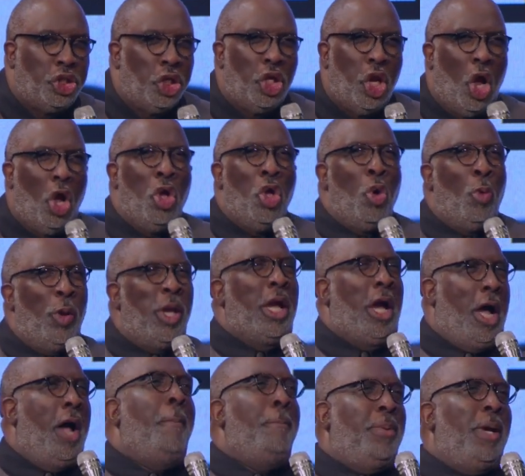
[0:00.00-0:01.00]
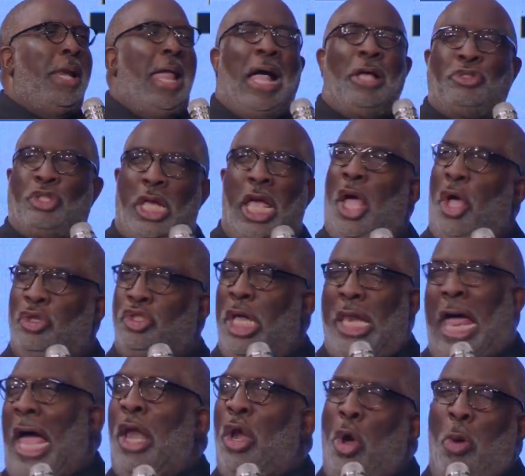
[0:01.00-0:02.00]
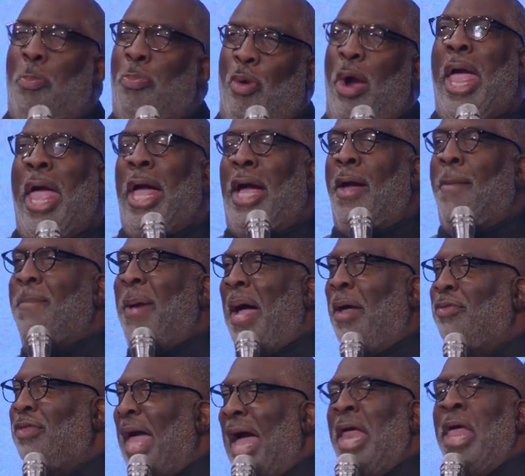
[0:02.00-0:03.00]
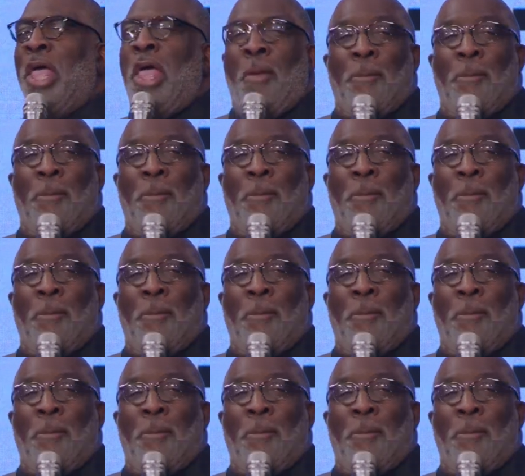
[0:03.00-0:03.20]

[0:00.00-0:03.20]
You know, we humble ourselves, and I don't brag about that.